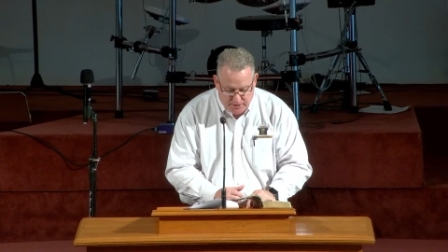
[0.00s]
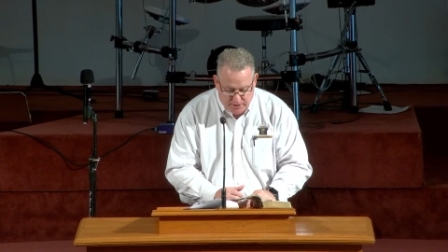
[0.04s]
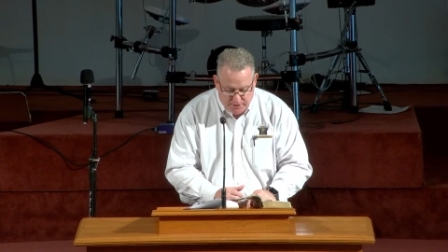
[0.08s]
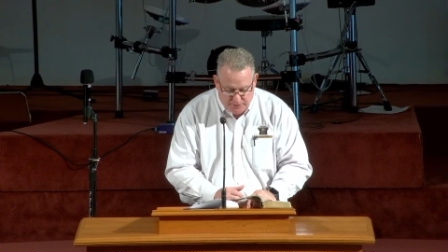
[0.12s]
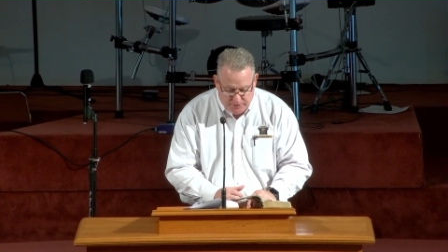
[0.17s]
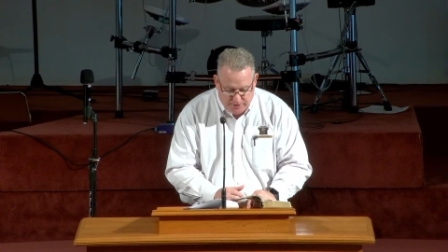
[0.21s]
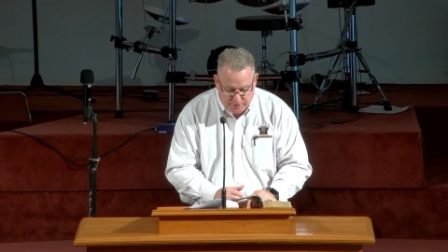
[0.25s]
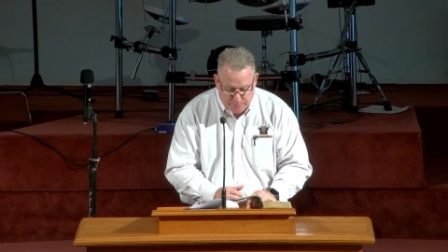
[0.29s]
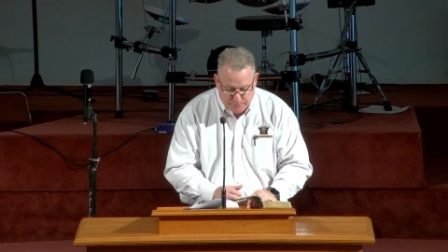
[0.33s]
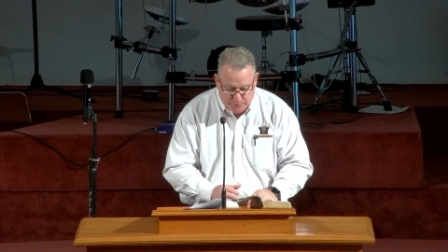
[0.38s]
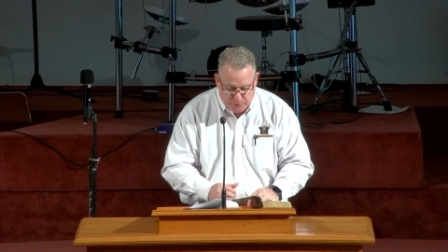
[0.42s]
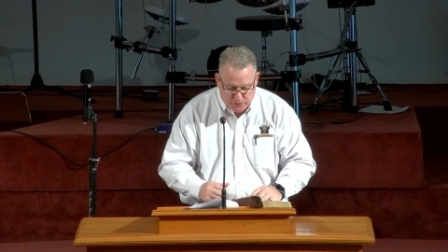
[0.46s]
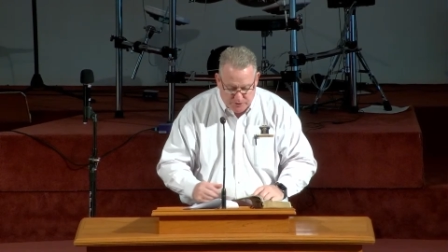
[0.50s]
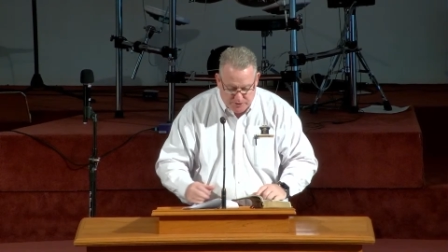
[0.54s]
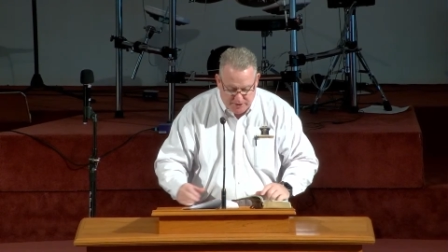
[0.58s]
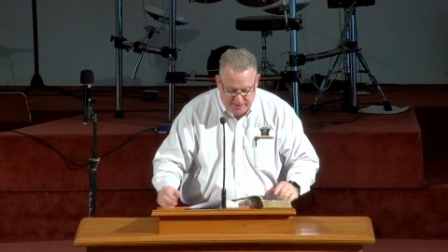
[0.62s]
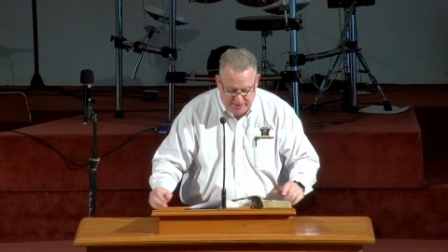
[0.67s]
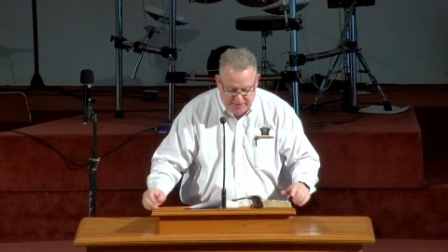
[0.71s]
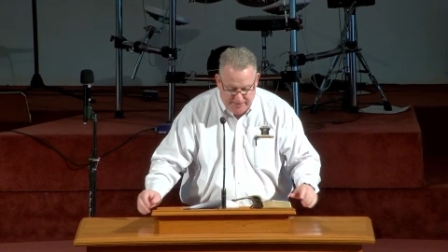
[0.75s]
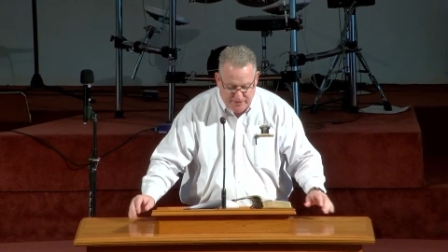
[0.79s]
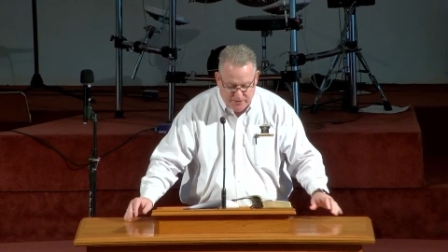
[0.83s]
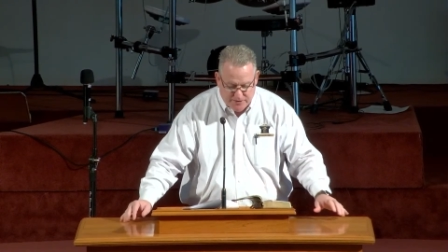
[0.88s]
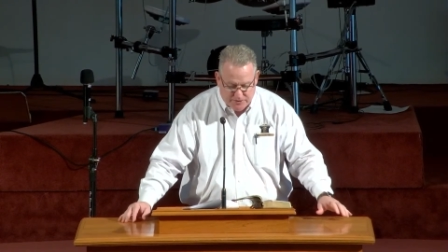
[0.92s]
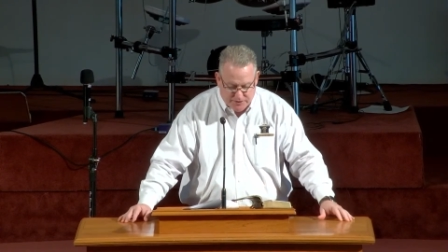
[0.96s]
that
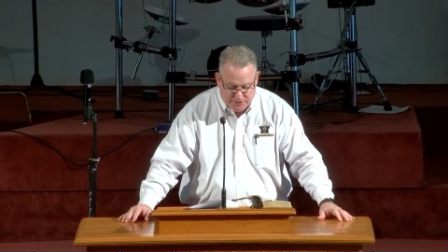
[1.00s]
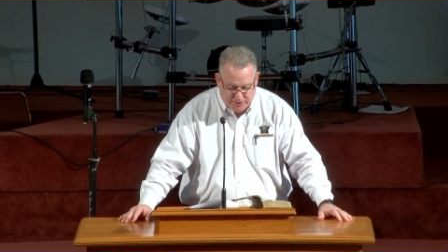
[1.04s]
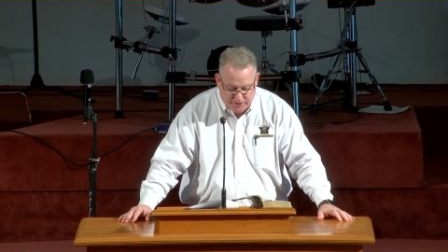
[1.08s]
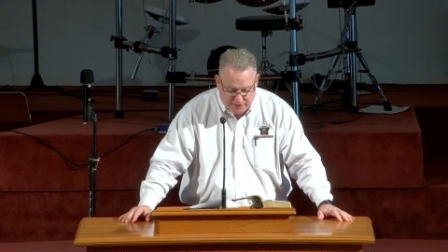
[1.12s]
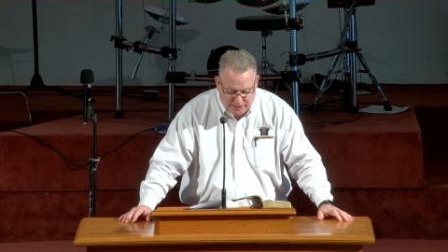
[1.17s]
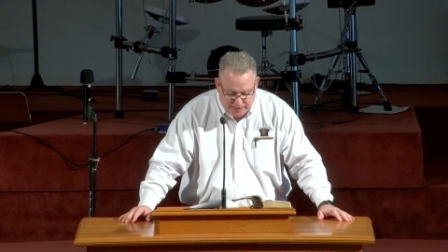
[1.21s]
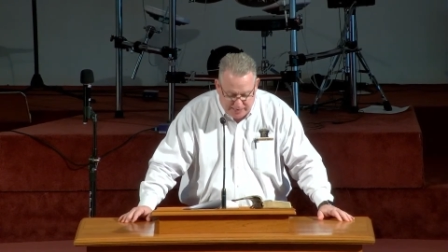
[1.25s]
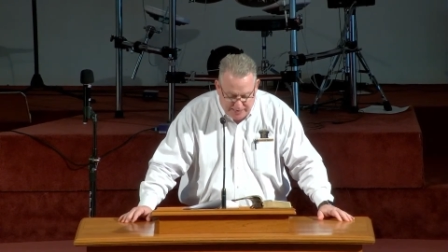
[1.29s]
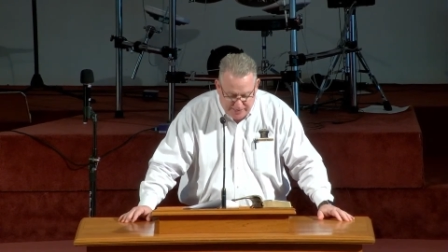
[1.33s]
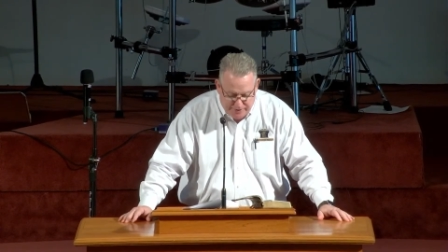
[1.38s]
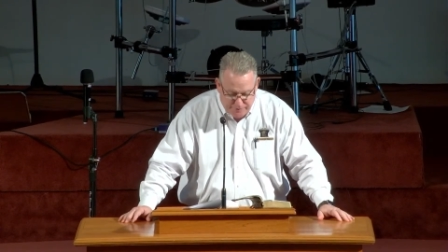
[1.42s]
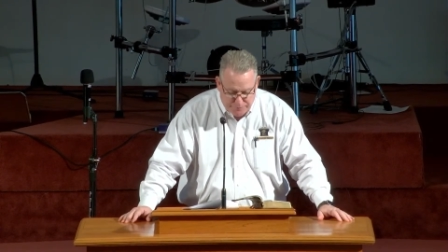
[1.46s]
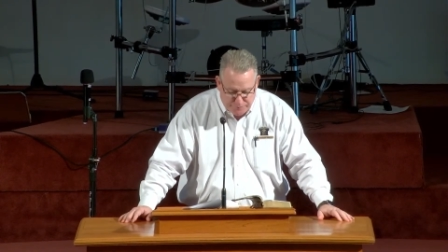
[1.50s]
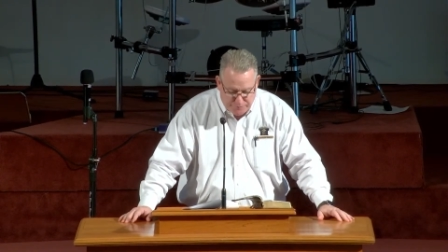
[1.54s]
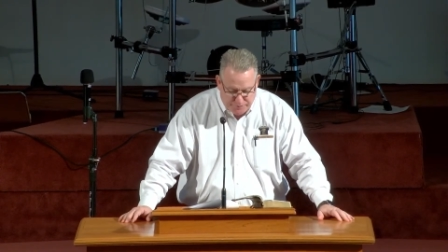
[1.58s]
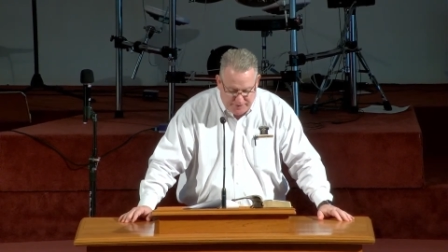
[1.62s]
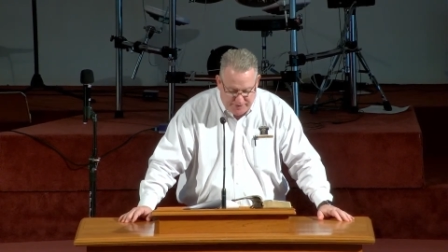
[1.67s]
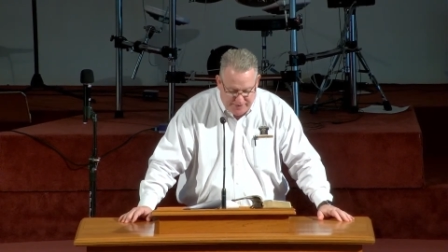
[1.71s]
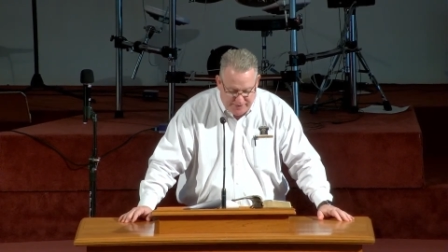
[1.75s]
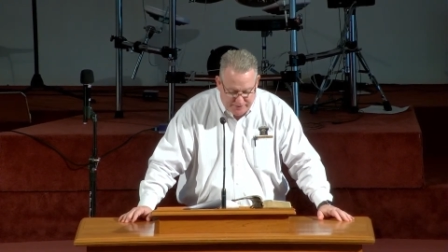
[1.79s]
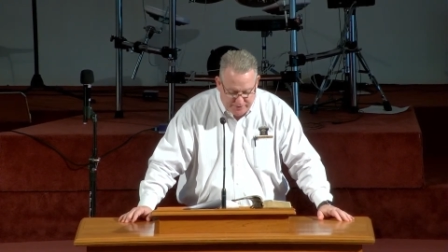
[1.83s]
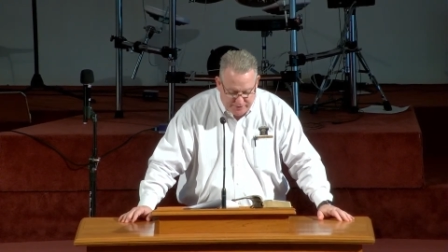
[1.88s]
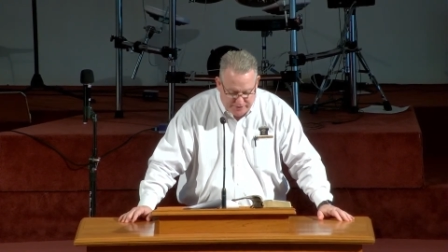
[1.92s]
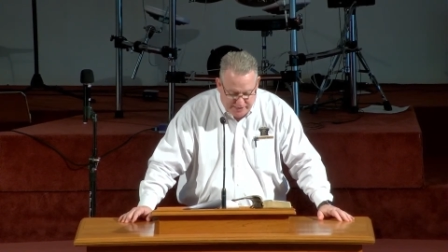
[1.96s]
pertain to life
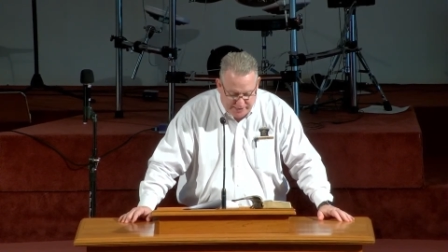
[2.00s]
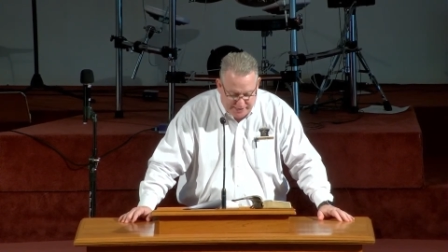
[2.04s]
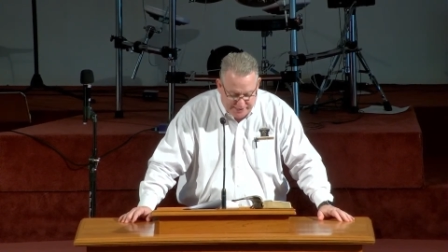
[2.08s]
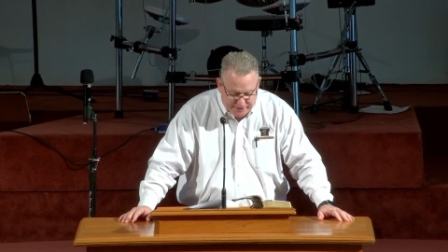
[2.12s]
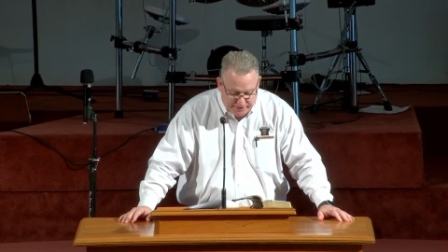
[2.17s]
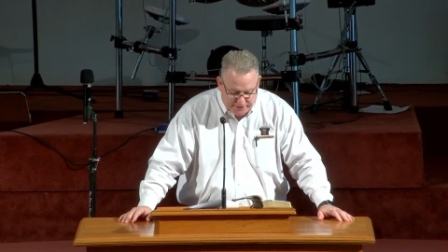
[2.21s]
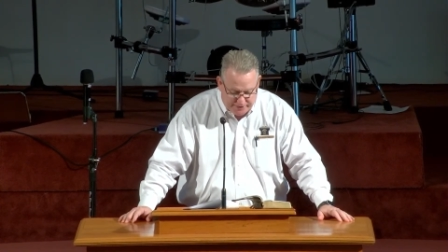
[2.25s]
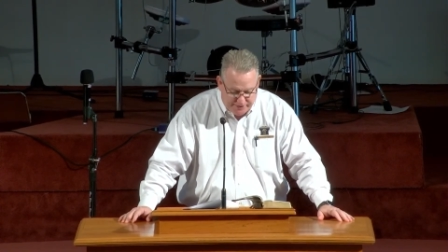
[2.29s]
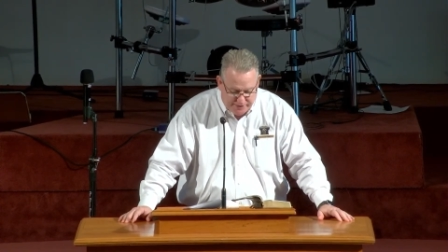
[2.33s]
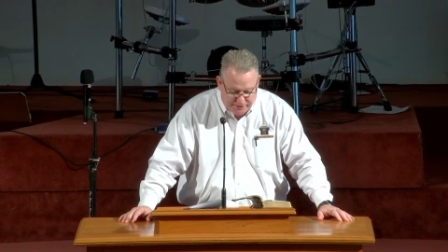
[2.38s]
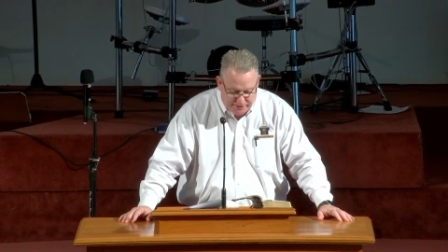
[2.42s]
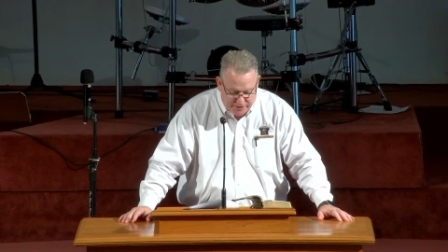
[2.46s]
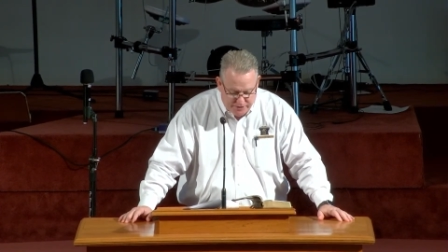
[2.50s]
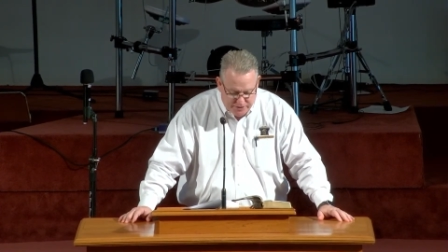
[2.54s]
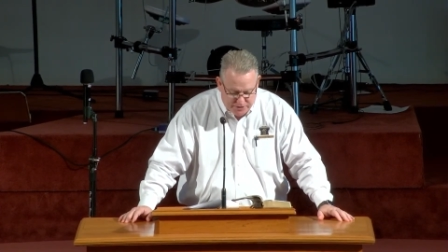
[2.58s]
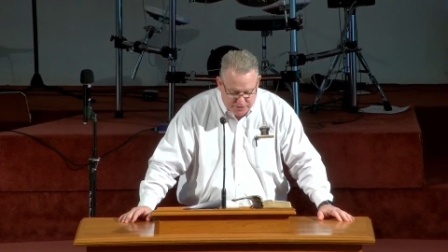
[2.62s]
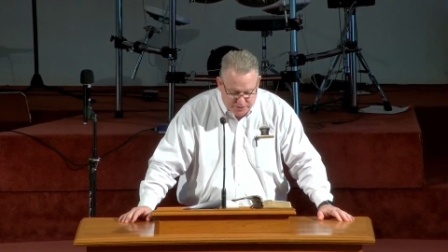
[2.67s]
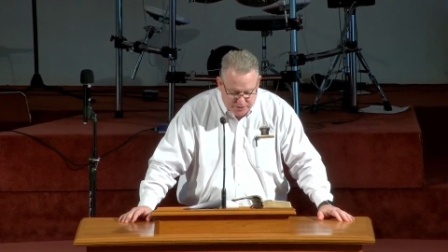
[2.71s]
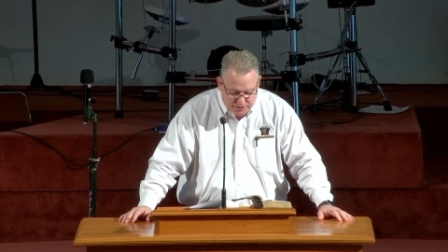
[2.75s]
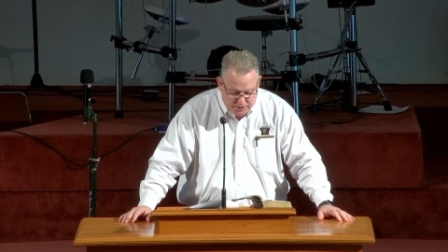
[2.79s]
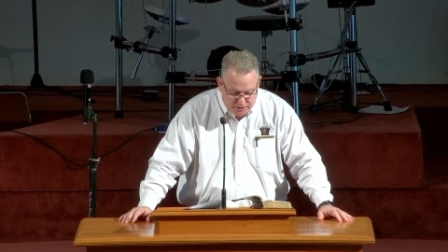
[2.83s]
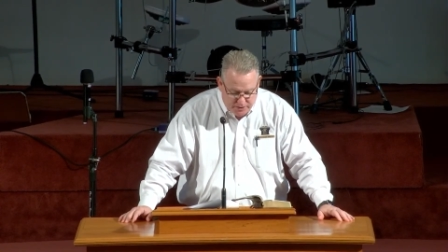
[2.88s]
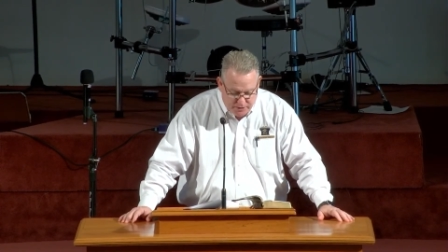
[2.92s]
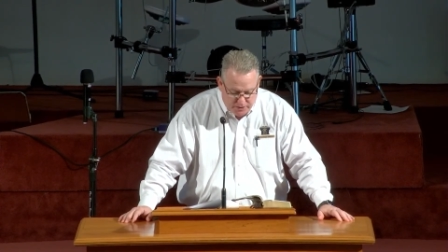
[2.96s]
and godliness